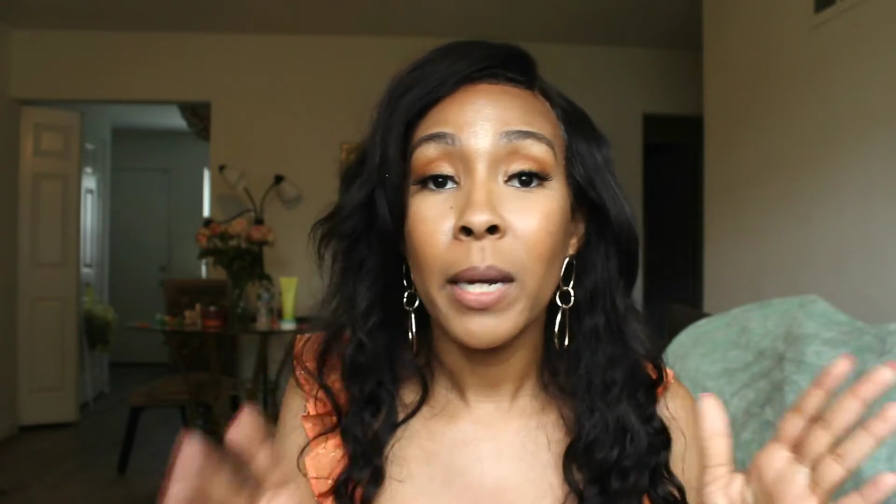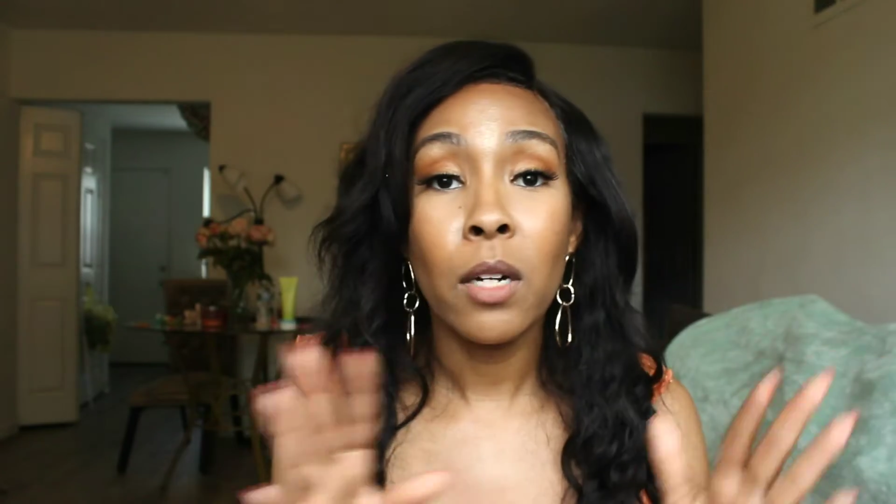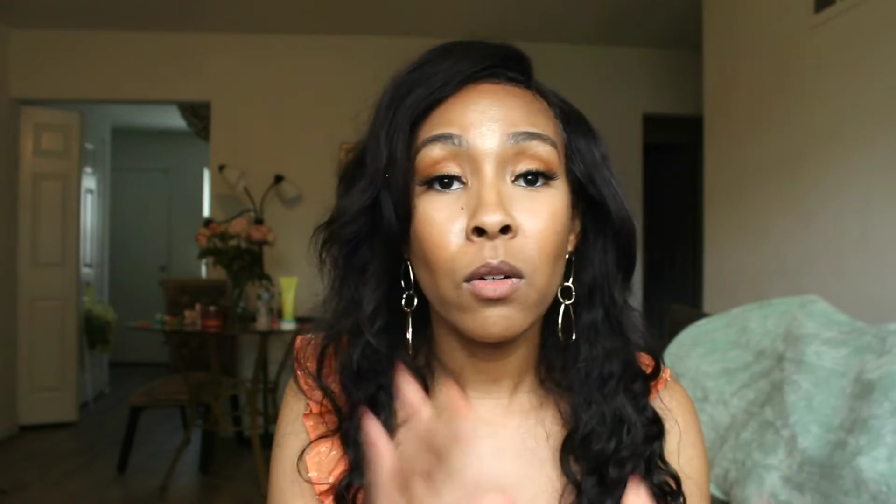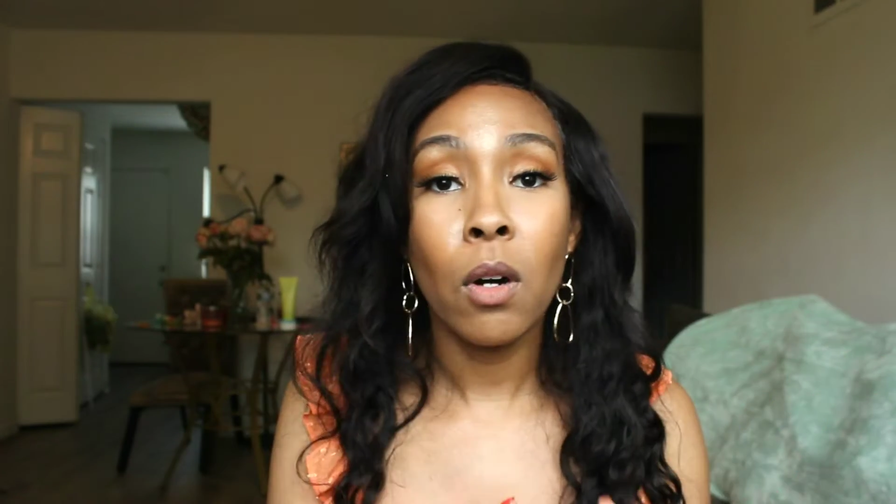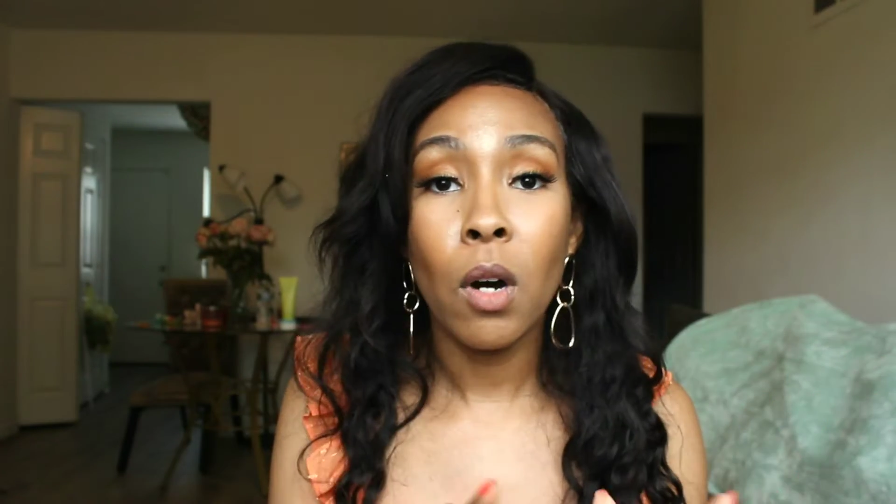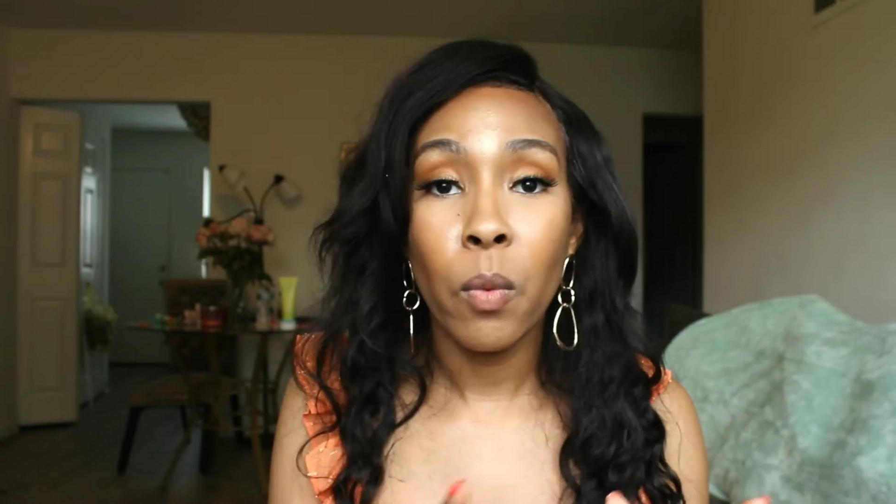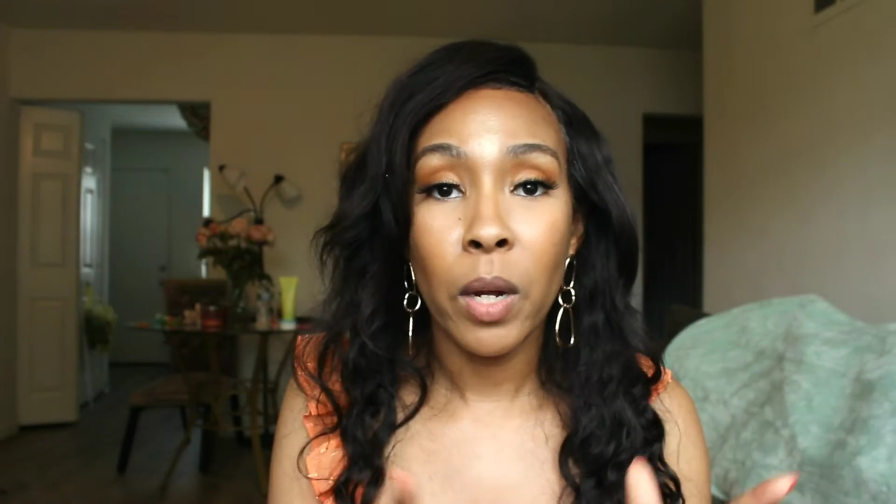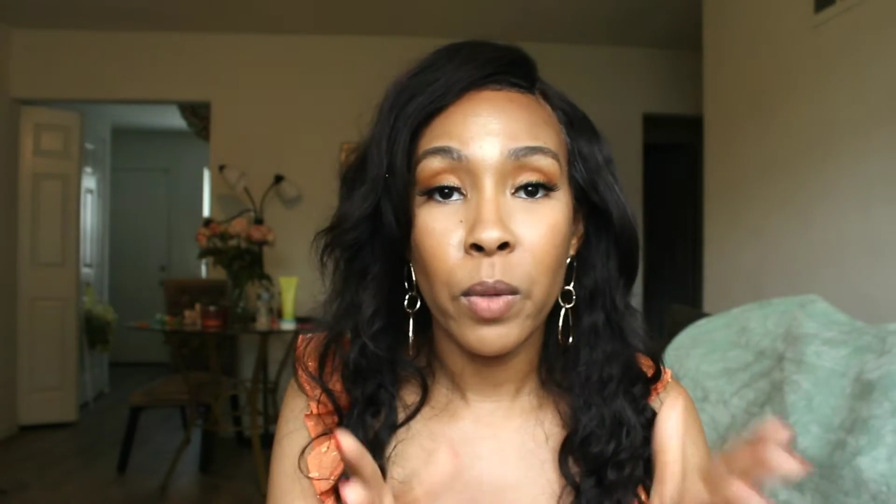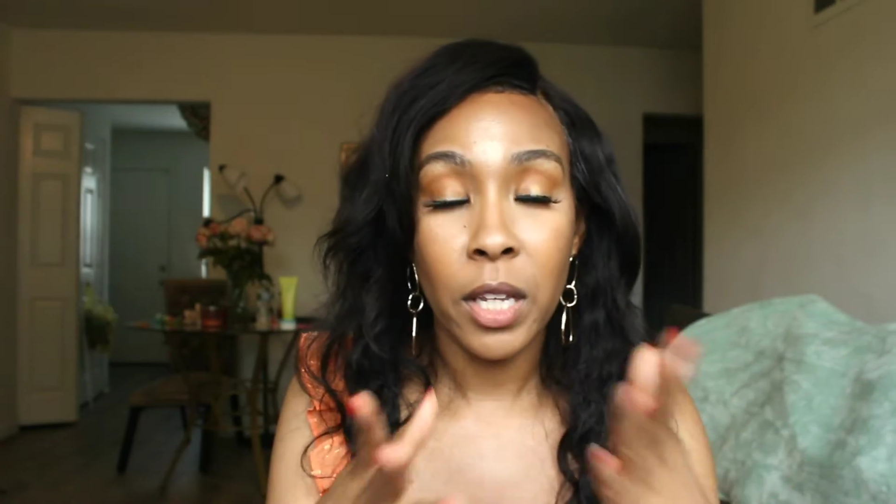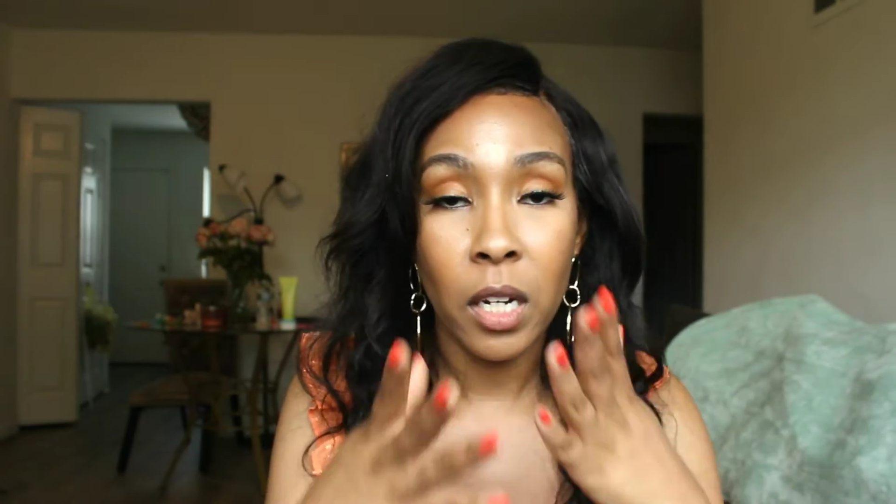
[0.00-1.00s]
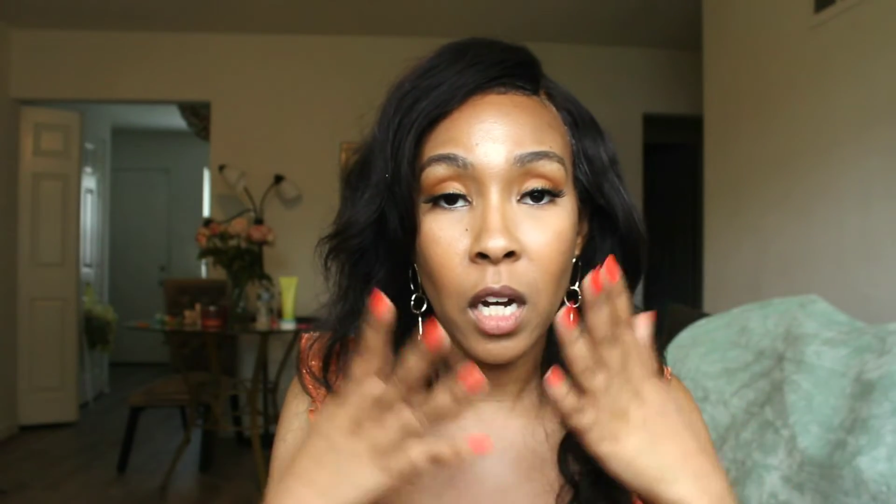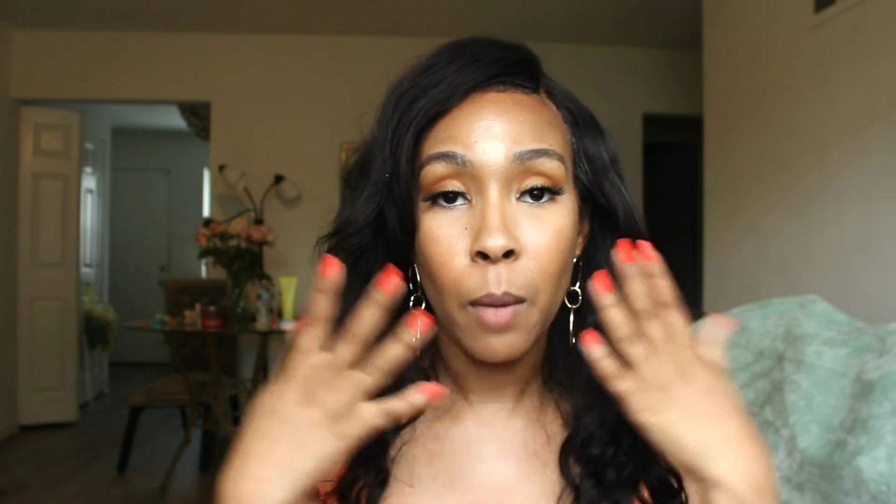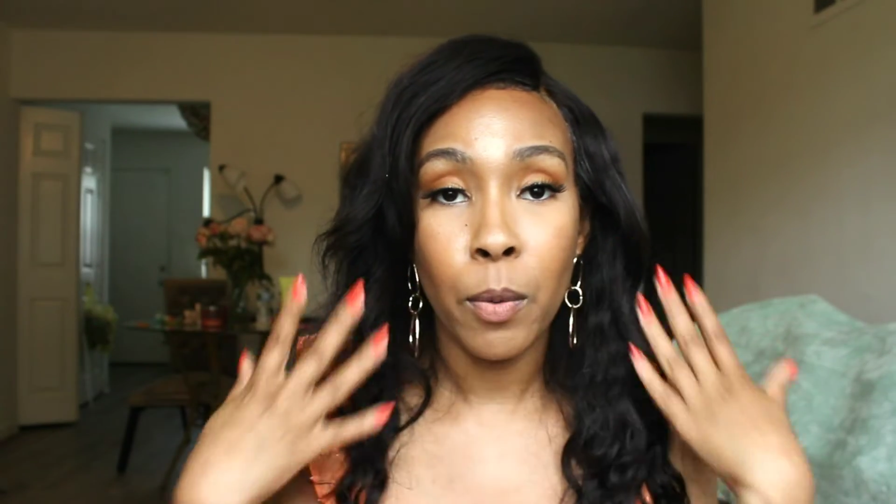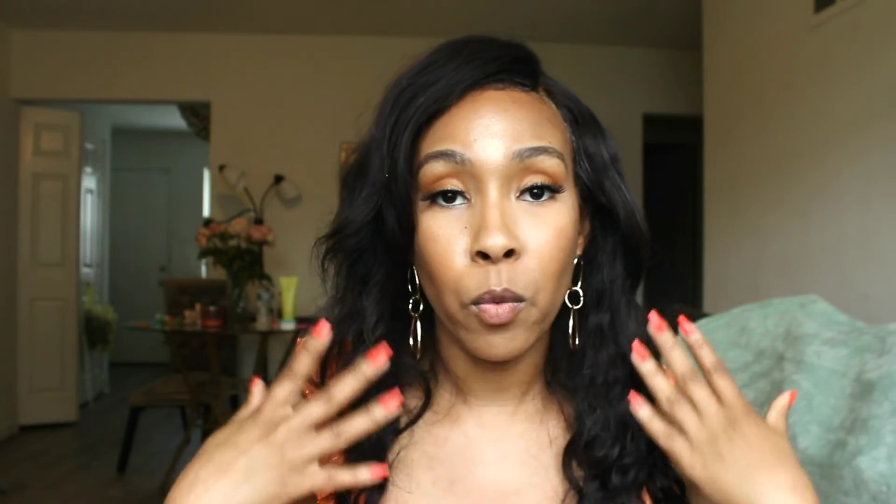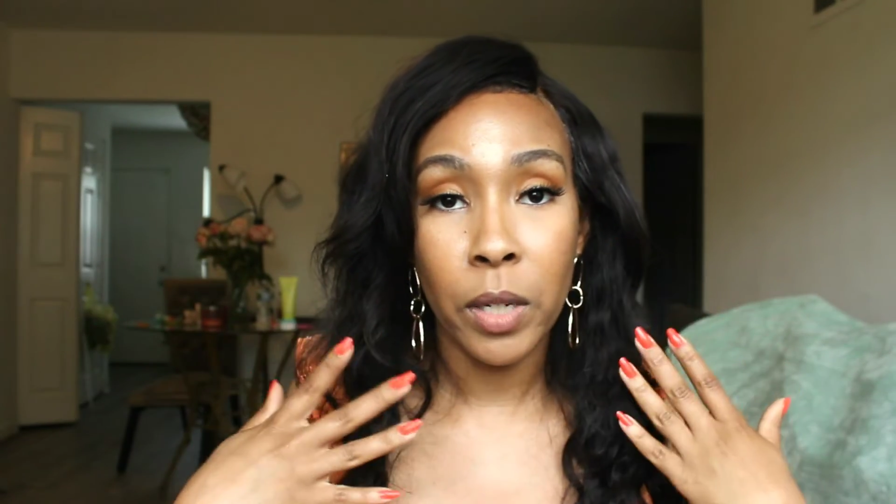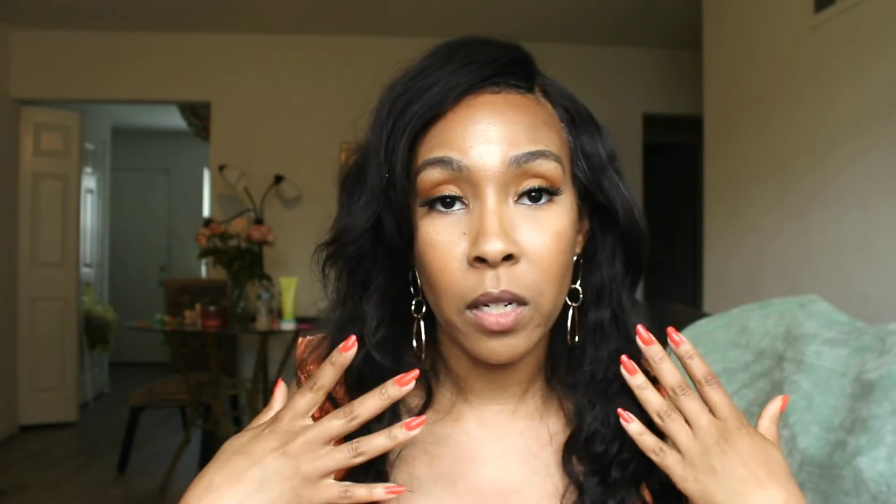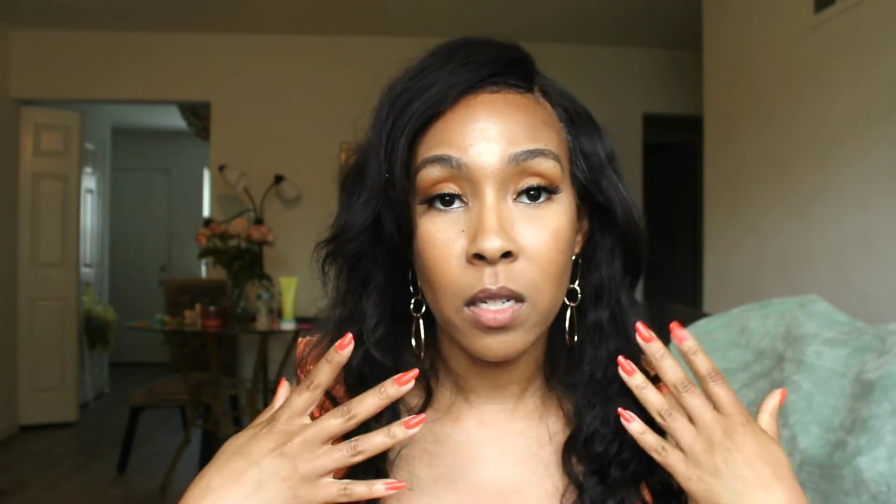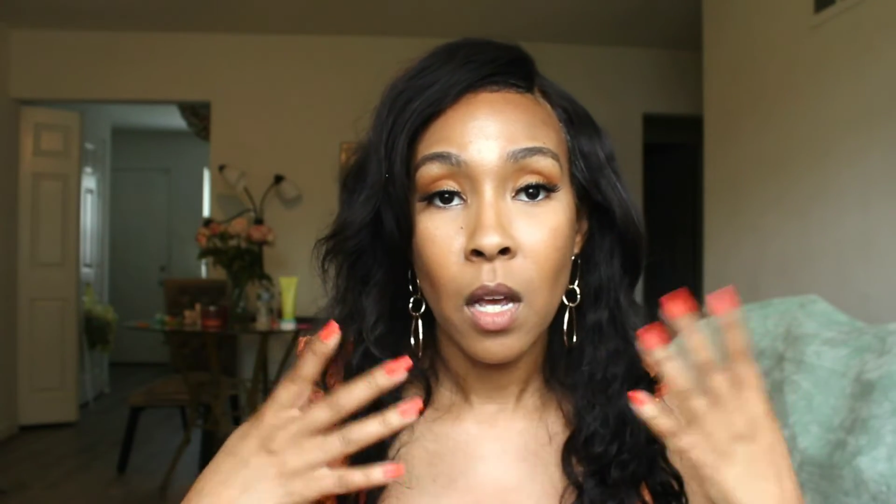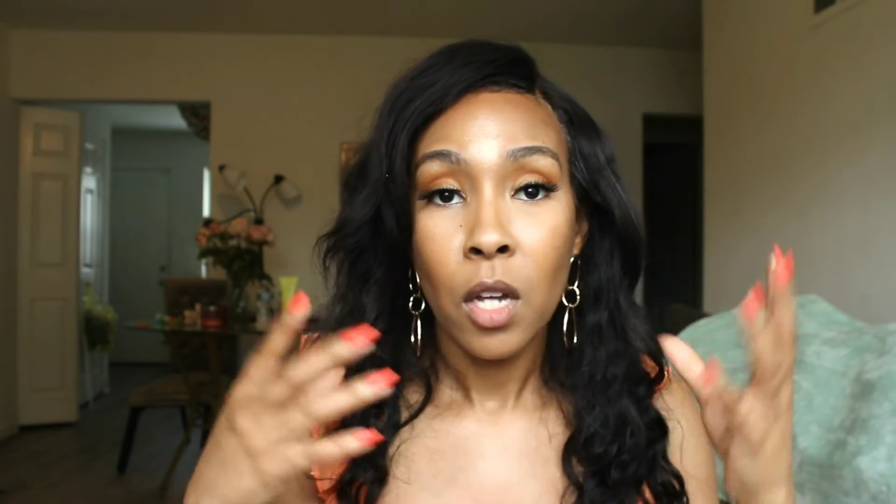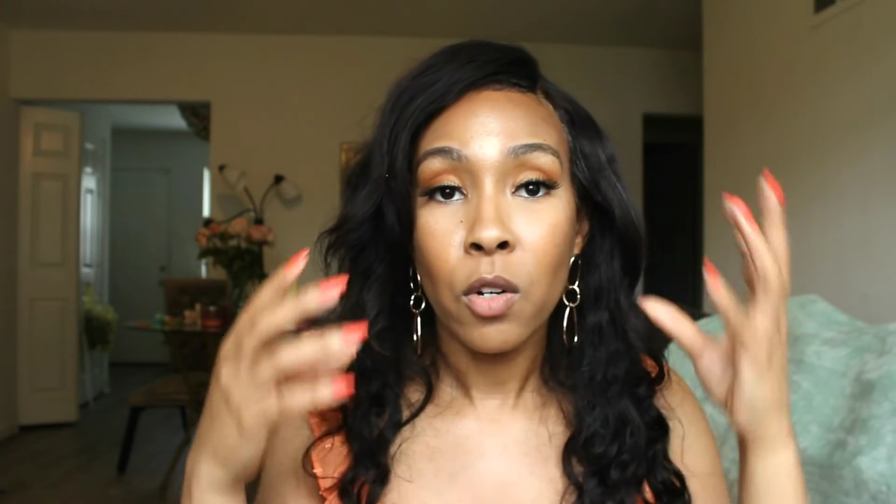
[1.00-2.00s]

but it'll go away within a couple weeks.